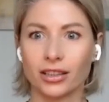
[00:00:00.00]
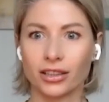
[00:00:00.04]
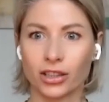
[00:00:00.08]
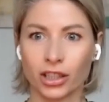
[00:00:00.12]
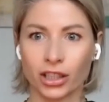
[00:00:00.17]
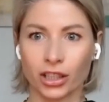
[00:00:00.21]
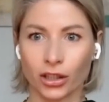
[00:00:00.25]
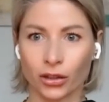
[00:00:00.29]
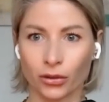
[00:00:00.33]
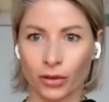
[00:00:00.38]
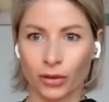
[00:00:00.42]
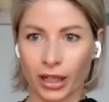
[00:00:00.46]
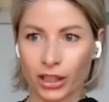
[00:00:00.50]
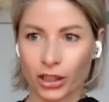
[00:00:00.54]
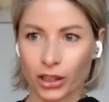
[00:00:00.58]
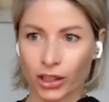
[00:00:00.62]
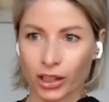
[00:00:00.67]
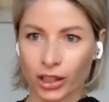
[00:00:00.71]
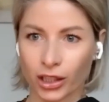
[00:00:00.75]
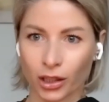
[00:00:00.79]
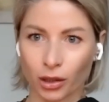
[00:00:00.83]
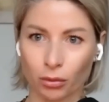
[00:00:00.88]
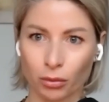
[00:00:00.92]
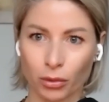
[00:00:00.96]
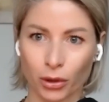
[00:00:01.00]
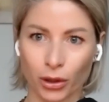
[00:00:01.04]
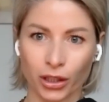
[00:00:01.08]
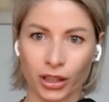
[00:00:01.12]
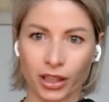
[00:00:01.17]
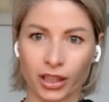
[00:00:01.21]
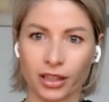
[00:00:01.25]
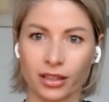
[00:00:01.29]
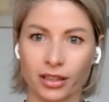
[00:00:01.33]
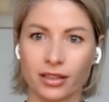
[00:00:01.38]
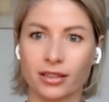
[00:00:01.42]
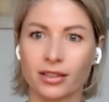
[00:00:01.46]
Generational
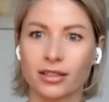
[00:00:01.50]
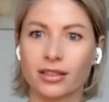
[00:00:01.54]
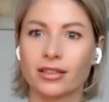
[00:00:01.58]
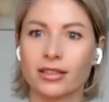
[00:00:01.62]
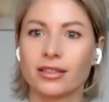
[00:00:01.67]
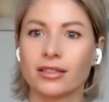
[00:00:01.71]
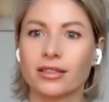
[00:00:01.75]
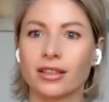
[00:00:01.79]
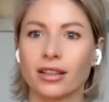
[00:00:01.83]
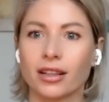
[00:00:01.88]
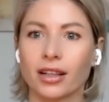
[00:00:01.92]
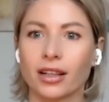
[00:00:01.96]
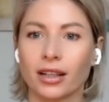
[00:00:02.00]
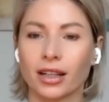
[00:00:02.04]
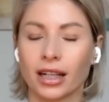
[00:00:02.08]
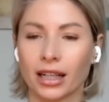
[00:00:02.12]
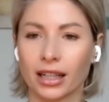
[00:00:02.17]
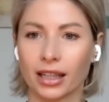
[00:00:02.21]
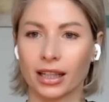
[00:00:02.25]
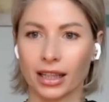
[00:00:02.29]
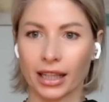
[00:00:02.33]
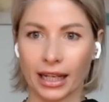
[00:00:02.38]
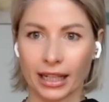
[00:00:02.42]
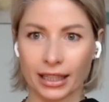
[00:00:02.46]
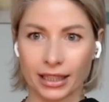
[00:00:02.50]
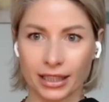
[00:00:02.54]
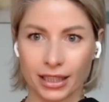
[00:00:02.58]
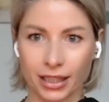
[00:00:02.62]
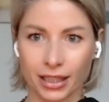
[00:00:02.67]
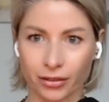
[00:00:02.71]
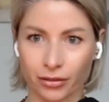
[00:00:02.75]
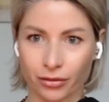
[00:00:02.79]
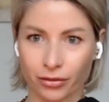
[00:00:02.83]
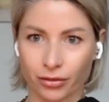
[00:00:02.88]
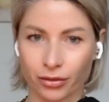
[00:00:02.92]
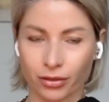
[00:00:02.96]
burdens,
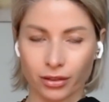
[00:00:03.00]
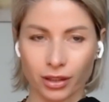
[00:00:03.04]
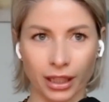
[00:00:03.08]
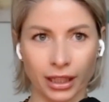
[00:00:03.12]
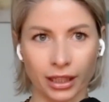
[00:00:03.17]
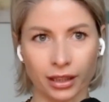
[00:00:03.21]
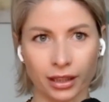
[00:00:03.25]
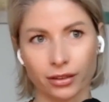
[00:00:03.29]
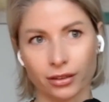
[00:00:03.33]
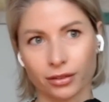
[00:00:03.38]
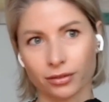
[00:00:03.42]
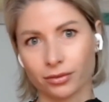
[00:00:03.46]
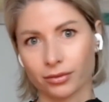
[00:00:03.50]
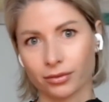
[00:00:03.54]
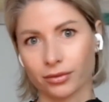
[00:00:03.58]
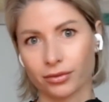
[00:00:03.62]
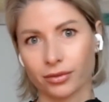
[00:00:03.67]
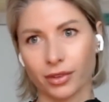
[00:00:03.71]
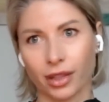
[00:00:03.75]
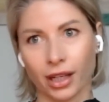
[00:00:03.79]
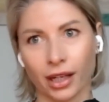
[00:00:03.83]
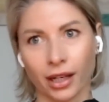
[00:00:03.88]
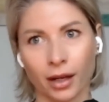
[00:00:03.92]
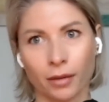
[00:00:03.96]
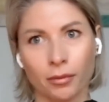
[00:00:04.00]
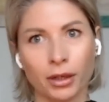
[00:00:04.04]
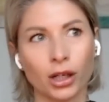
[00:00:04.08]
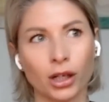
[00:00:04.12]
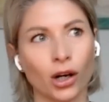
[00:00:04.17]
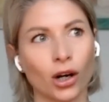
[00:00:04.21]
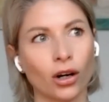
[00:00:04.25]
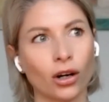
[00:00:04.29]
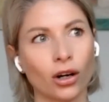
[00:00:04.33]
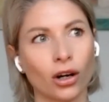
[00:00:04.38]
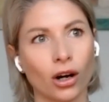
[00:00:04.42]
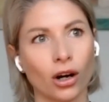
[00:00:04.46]
collective, I'm in
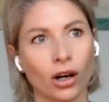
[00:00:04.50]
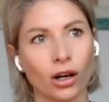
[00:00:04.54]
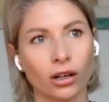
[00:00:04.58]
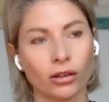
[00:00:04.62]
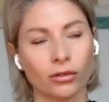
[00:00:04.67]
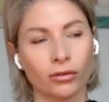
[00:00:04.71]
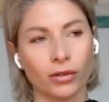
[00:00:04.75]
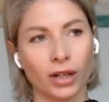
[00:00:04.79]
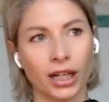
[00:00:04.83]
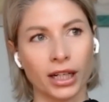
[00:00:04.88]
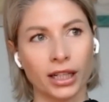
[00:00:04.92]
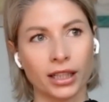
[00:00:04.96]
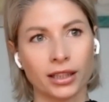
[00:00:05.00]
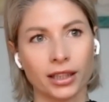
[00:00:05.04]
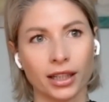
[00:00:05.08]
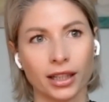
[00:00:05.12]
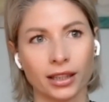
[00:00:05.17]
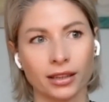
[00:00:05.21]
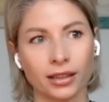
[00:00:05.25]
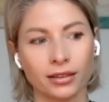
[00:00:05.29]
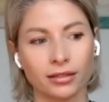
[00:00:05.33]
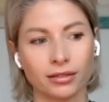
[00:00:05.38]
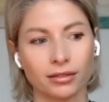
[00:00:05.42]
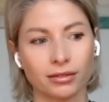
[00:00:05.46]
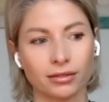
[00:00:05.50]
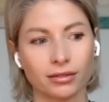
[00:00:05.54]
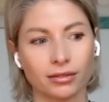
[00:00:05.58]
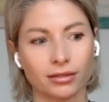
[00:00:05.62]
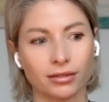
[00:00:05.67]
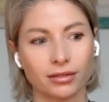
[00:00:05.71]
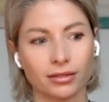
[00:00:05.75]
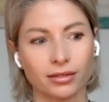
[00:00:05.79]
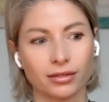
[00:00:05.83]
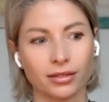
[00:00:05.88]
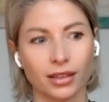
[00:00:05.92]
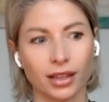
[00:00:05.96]
Hong Kong, right? And
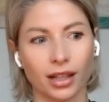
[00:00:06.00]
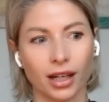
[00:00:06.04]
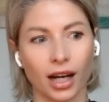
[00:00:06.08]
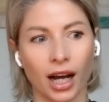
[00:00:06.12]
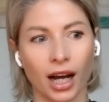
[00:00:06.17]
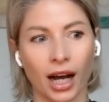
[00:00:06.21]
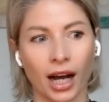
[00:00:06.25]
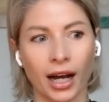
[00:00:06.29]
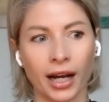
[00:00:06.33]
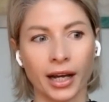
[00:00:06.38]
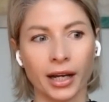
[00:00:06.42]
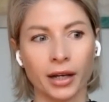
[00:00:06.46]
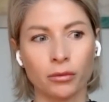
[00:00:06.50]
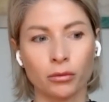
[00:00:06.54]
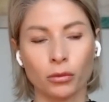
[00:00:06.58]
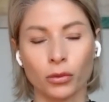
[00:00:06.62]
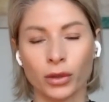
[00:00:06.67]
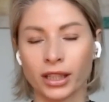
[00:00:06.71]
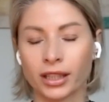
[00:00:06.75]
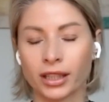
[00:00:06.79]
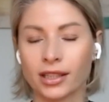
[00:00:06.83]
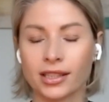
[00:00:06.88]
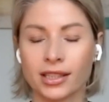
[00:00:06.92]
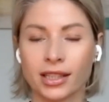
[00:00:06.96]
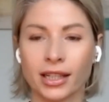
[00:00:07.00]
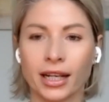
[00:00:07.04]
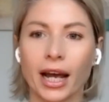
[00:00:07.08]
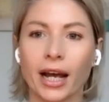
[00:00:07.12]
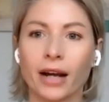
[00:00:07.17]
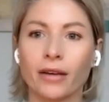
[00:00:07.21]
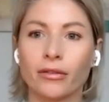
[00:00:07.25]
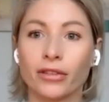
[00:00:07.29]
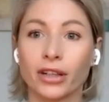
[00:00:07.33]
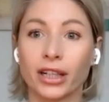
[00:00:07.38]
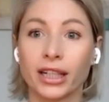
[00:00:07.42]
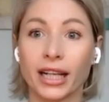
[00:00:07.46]
I am witnessing
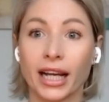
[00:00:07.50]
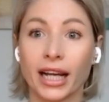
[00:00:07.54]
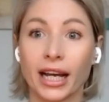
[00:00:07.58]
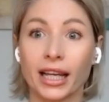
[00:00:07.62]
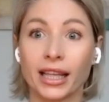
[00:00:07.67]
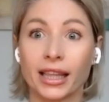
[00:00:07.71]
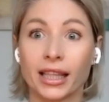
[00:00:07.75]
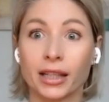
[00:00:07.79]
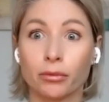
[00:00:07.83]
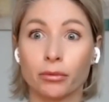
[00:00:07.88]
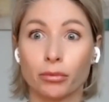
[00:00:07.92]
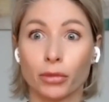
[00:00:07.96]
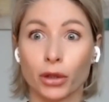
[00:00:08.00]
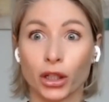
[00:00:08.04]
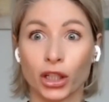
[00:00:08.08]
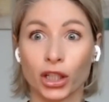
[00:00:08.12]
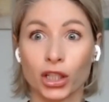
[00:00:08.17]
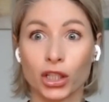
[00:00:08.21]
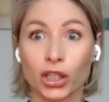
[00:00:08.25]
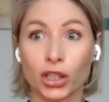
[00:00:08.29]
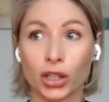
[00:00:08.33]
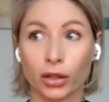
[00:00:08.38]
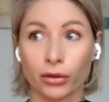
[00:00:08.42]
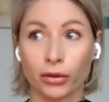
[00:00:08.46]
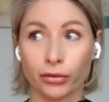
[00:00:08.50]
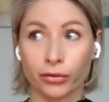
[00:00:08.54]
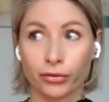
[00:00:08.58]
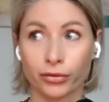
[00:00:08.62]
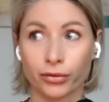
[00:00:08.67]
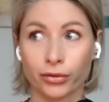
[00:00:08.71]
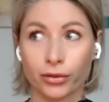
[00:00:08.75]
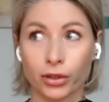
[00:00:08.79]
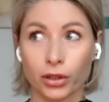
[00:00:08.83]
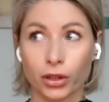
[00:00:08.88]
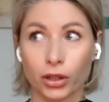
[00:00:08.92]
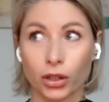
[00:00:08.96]
every day the burdens
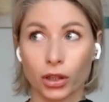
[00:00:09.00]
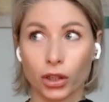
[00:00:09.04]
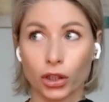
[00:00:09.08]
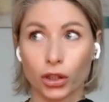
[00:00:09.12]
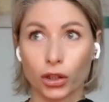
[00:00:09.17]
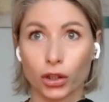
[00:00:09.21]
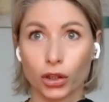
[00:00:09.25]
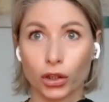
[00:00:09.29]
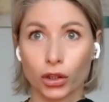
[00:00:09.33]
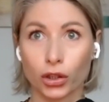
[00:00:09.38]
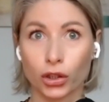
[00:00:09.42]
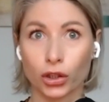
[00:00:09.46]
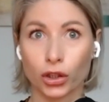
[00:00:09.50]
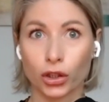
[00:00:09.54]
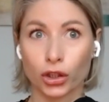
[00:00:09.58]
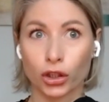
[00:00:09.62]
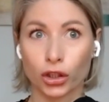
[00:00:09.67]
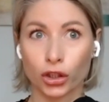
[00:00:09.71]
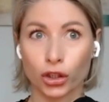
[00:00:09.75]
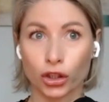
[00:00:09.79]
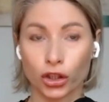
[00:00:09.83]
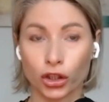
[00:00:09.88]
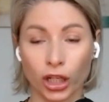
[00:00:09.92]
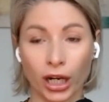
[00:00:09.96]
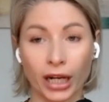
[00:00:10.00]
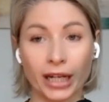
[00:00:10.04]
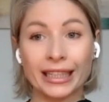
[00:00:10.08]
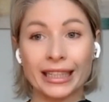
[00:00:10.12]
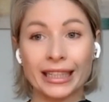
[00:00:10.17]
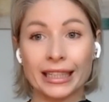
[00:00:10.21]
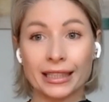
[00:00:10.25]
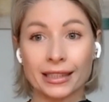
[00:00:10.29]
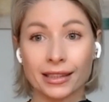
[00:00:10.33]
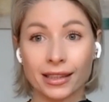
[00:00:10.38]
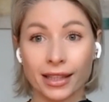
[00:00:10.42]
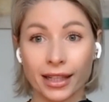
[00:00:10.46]
of
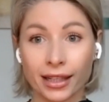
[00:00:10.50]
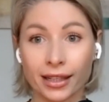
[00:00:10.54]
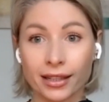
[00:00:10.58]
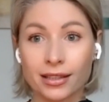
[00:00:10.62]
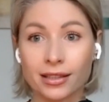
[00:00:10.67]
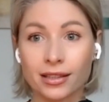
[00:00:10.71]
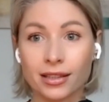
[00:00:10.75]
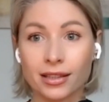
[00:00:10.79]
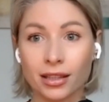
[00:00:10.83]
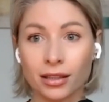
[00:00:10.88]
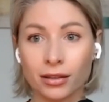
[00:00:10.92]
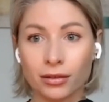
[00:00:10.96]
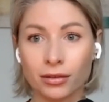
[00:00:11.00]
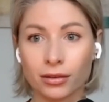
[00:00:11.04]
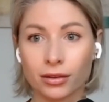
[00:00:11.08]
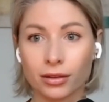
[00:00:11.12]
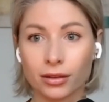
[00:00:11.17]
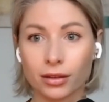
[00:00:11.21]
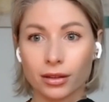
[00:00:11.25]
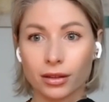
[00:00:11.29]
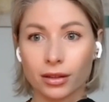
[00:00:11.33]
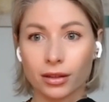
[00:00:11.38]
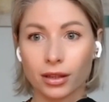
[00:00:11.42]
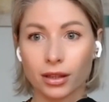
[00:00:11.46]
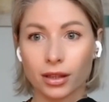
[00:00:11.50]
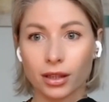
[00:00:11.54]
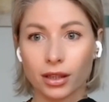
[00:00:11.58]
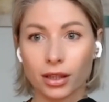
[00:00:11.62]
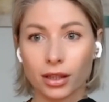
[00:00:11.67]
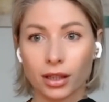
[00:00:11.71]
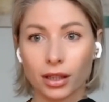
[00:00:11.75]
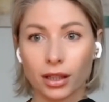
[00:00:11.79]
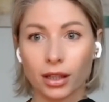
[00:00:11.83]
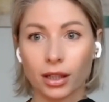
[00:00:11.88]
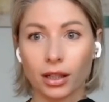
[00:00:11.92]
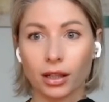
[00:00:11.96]
Chinese legacy.
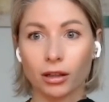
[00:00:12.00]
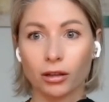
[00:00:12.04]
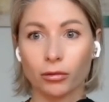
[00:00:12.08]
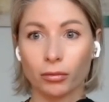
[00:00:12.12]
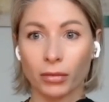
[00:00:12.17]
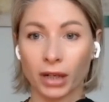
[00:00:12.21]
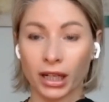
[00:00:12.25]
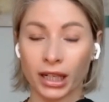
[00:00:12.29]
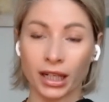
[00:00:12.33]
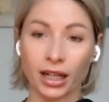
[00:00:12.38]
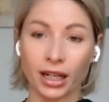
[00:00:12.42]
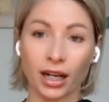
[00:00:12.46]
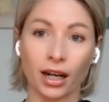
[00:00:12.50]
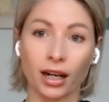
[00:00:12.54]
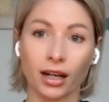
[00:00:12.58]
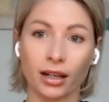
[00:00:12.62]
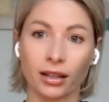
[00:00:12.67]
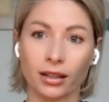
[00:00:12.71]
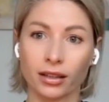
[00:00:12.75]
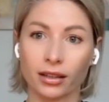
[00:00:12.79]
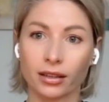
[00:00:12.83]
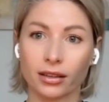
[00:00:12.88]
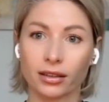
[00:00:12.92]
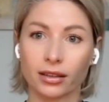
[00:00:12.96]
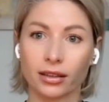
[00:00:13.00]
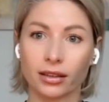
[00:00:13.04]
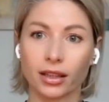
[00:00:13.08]
My God.